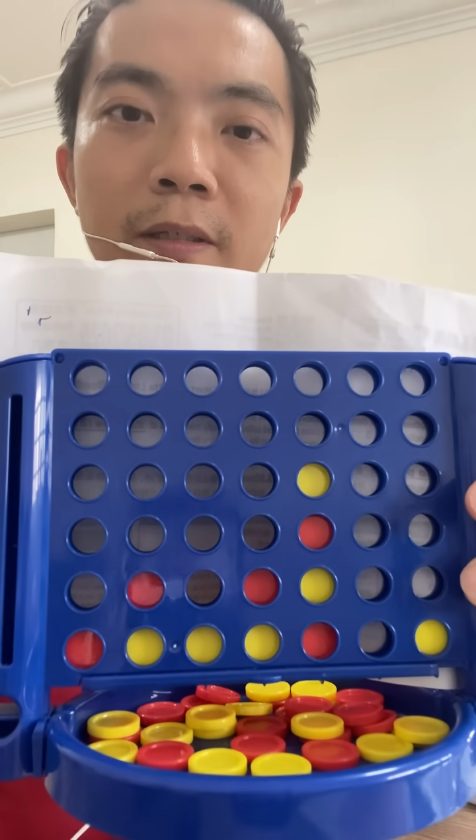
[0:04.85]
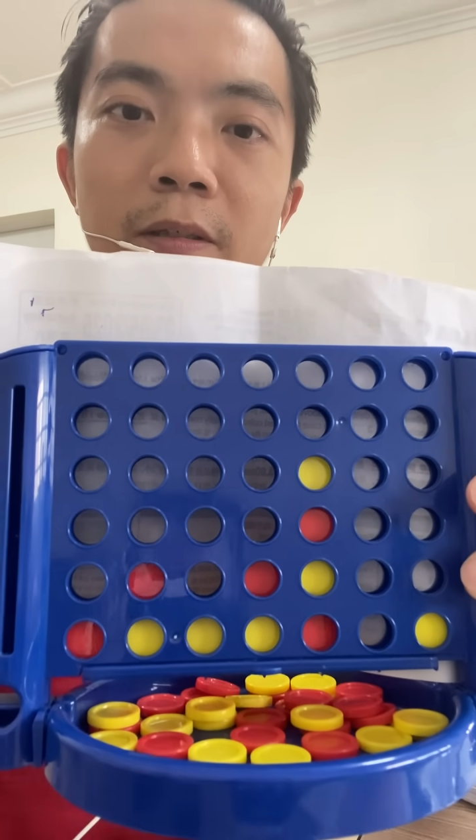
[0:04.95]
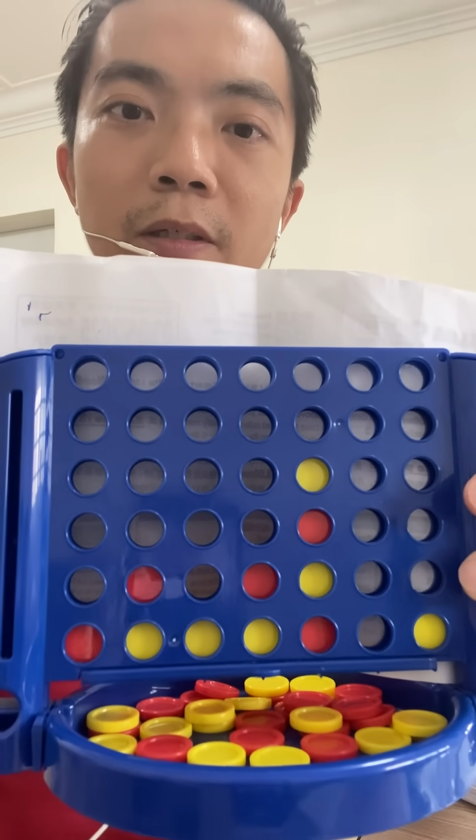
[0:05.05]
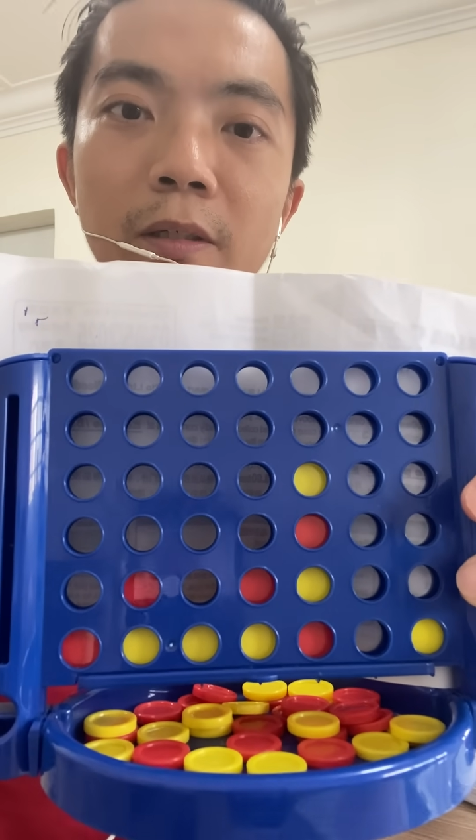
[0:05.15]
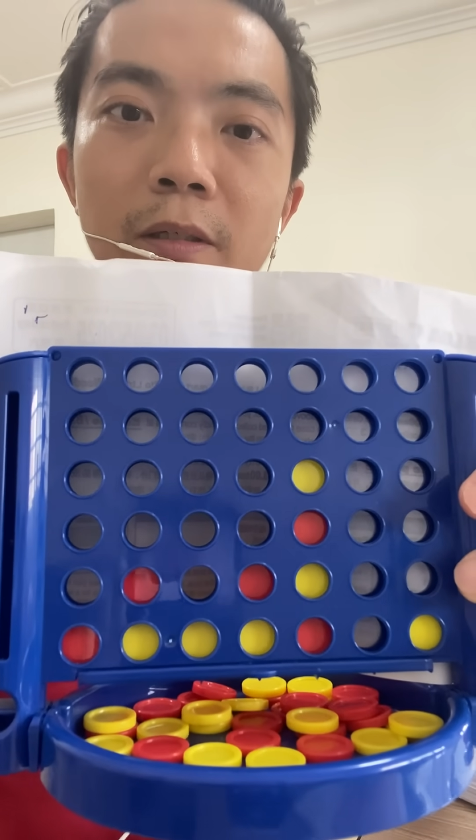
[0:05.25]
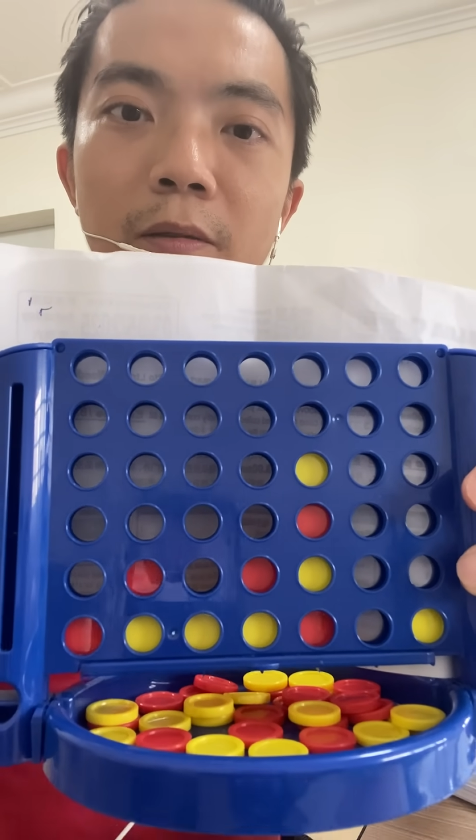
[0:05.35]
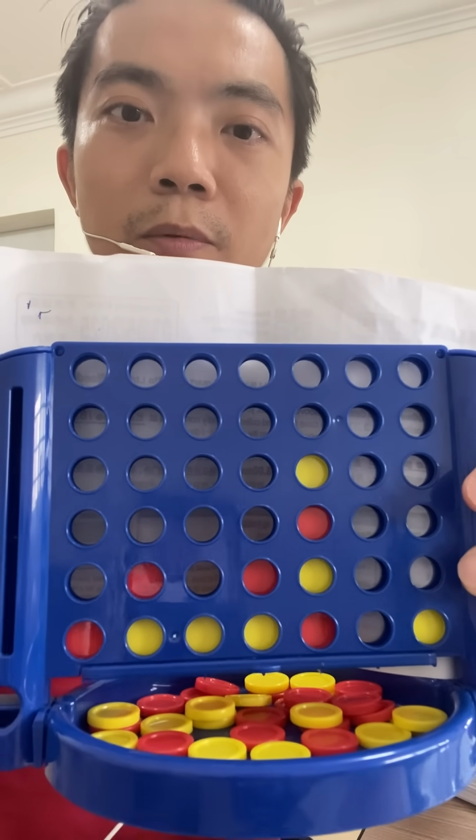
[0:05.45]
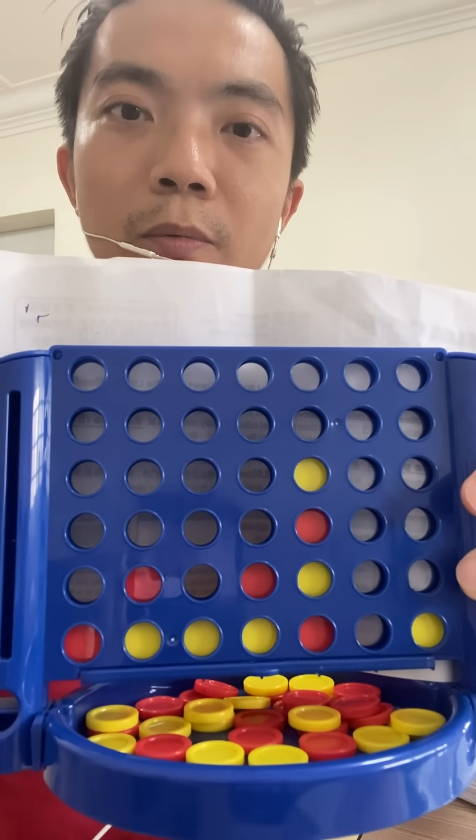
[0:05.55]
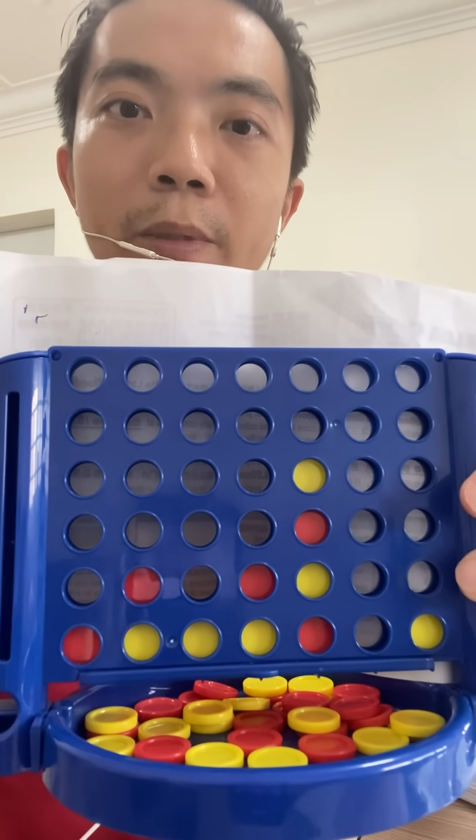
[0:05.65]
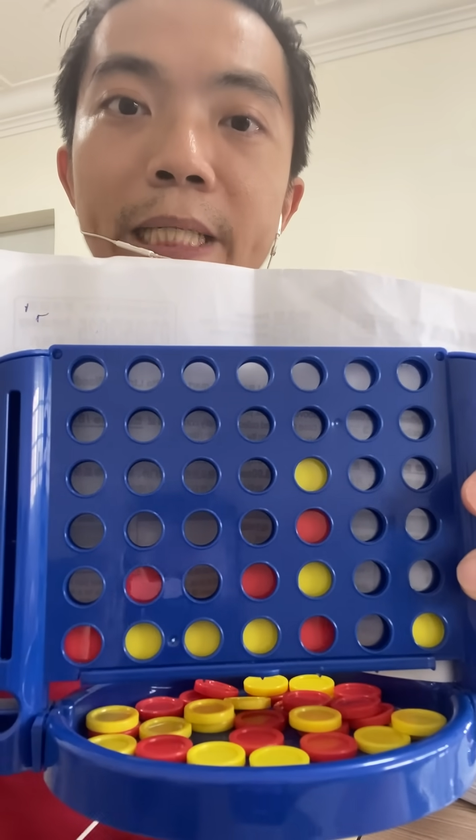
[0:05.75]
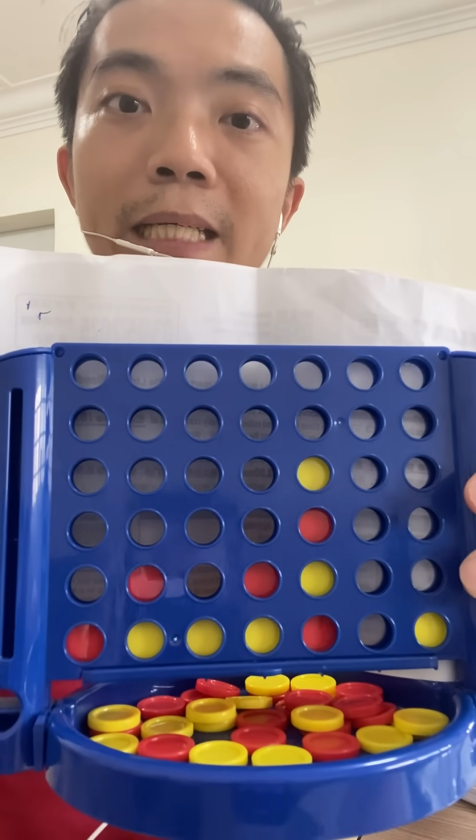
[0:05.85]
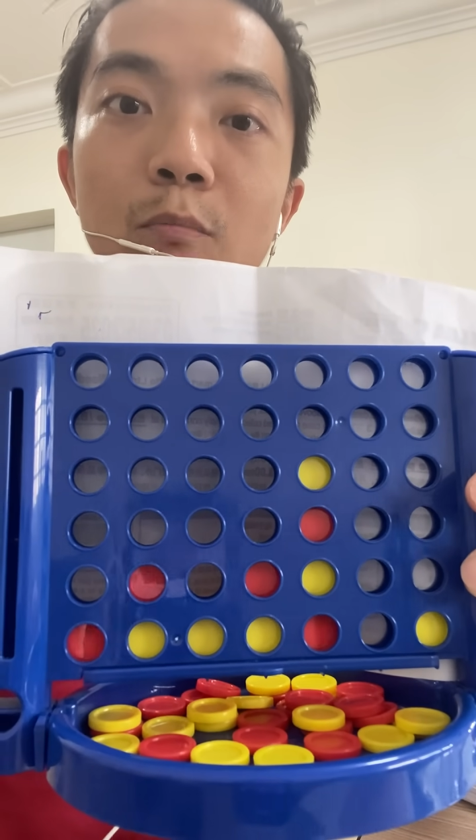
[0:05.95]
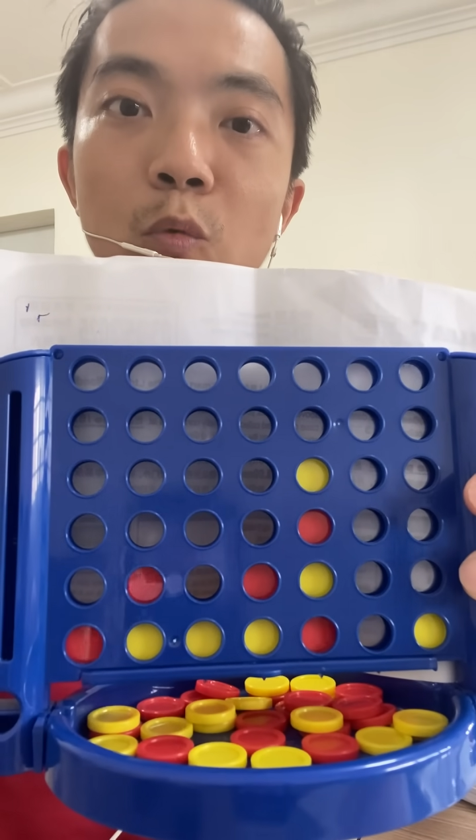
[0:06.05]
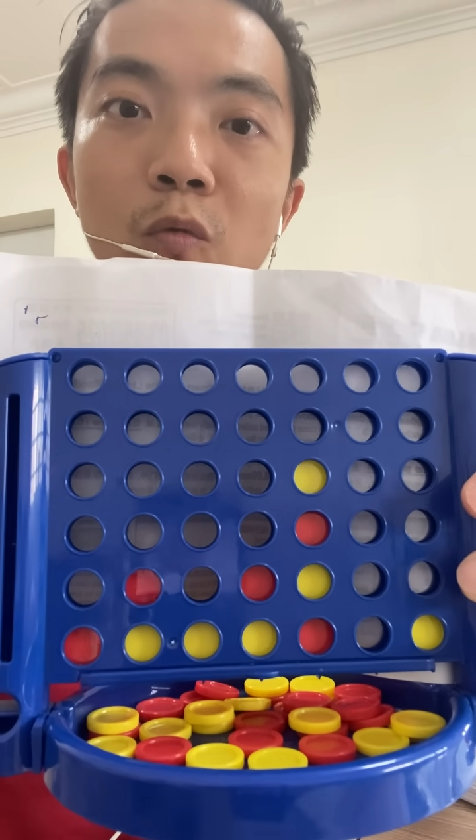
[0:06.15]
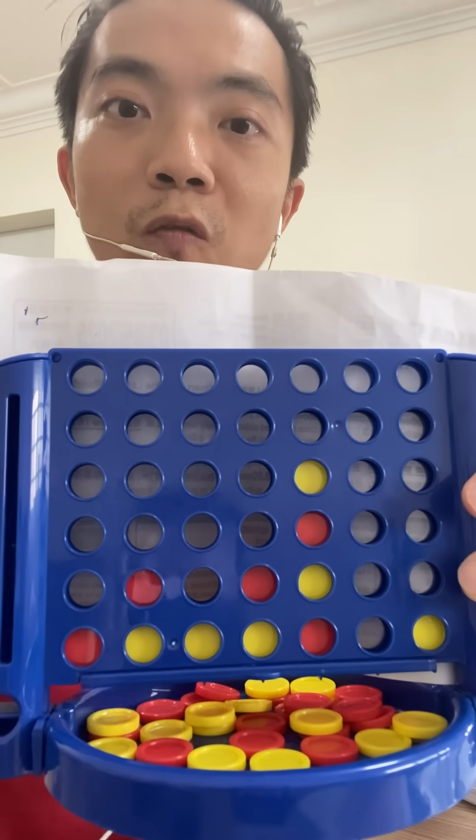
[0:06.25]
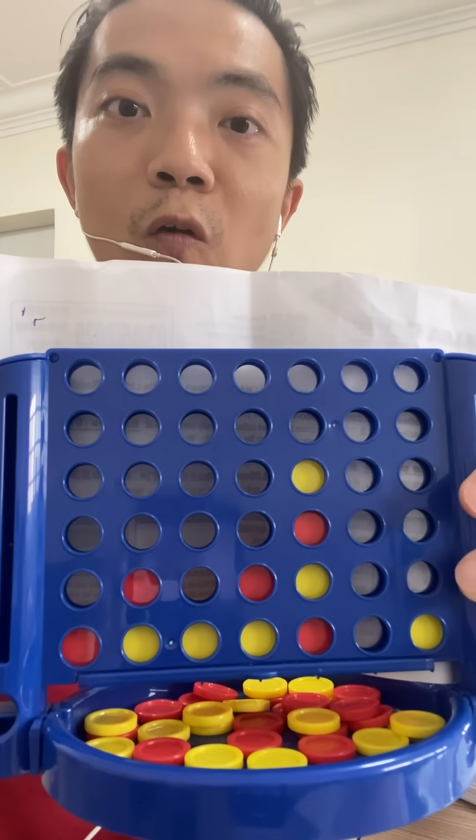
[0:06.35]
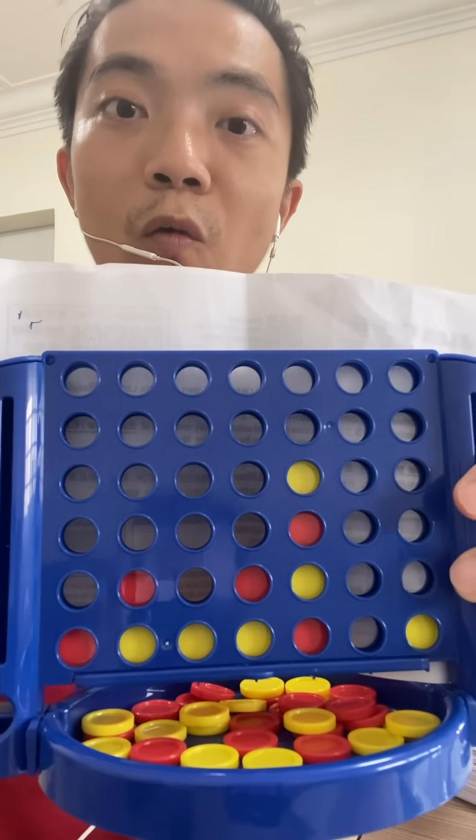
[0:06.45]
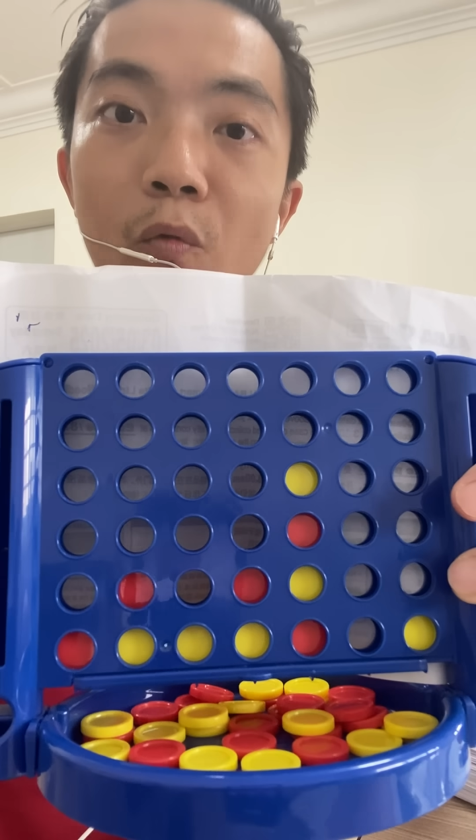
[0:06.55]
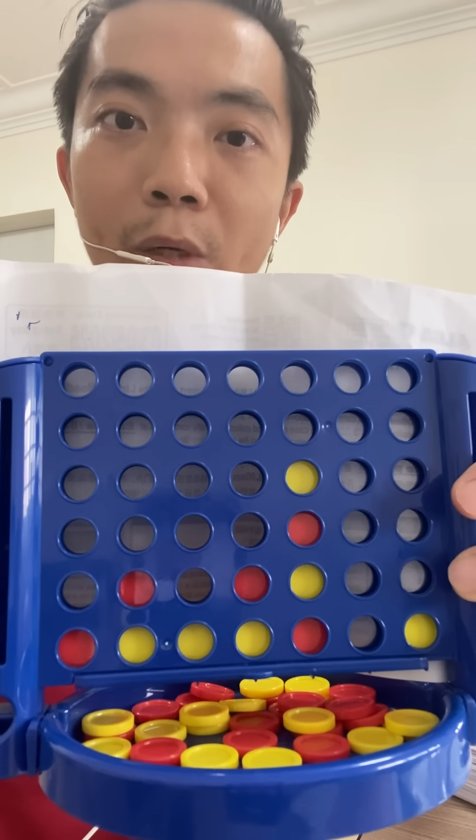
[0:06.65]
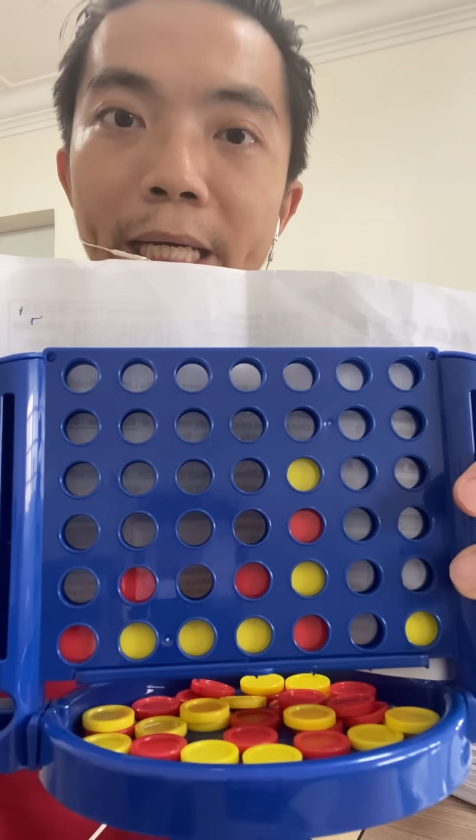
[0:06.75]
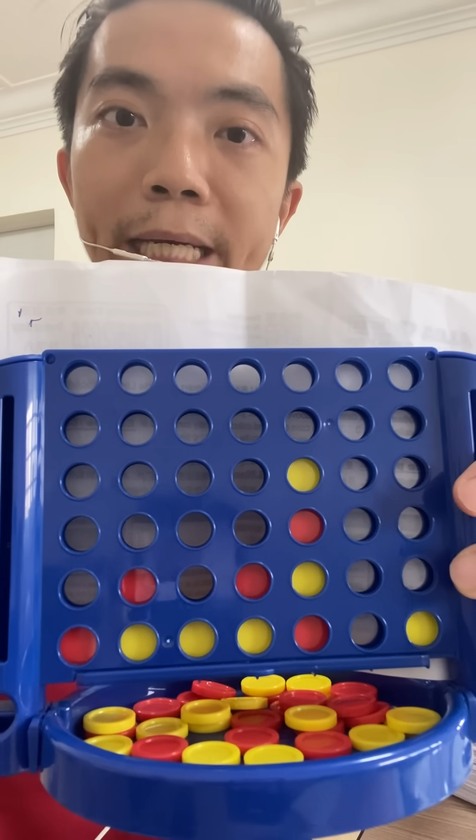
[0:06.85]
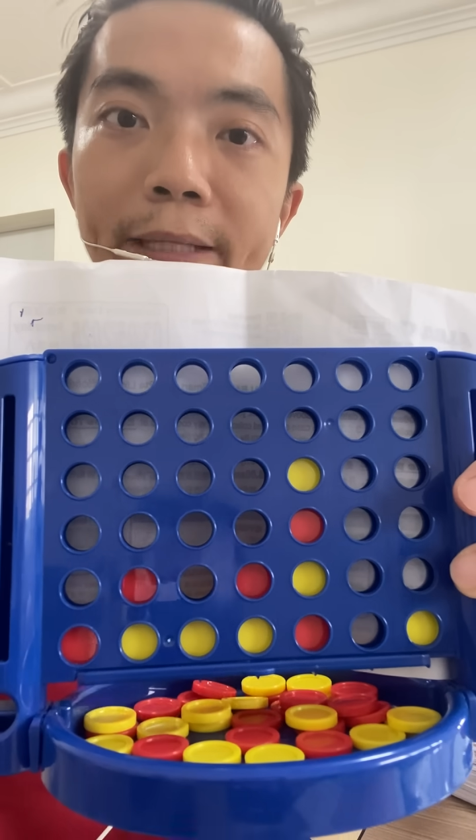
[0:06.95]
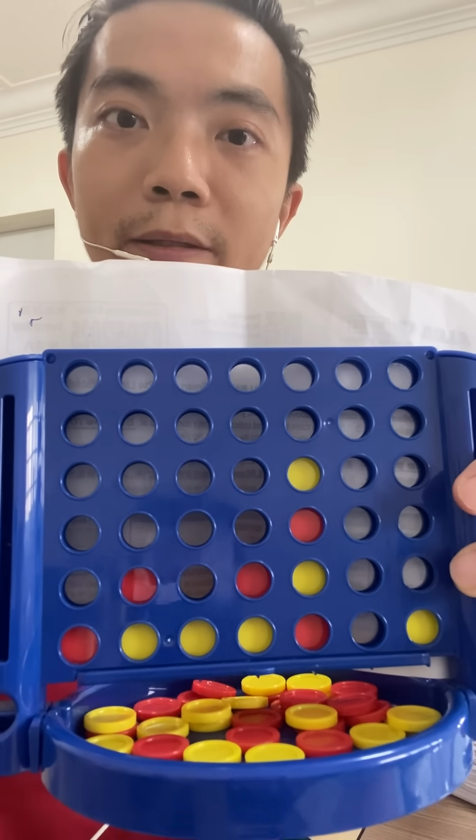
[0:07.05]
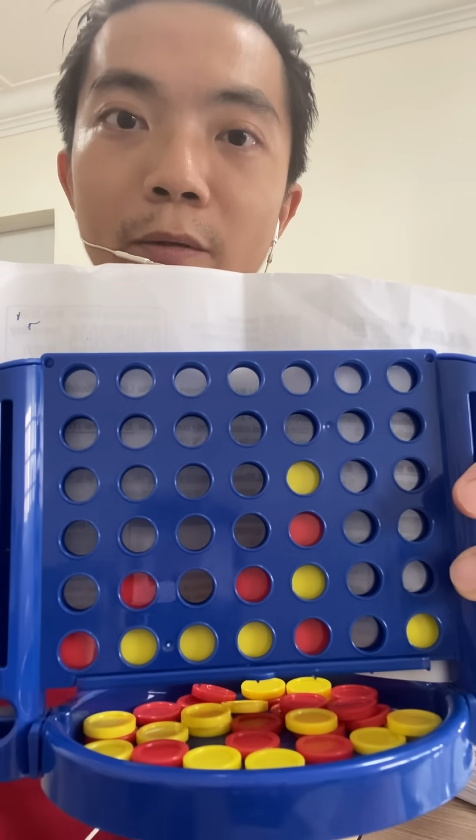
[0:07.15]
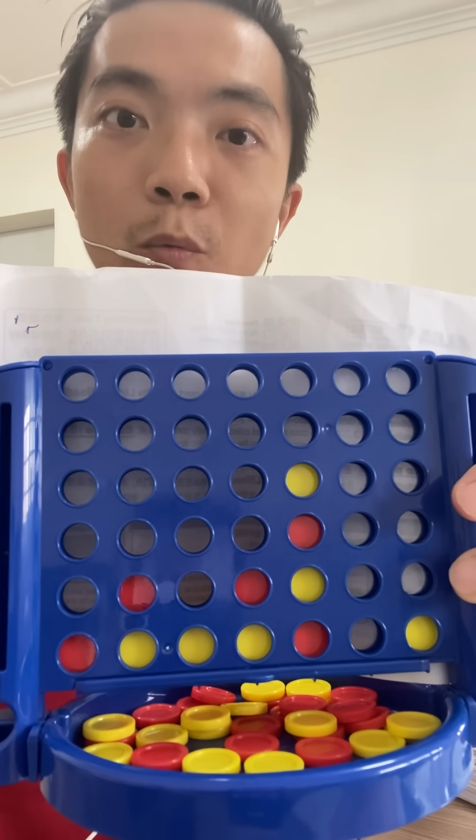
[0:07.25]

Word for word: the winning move for red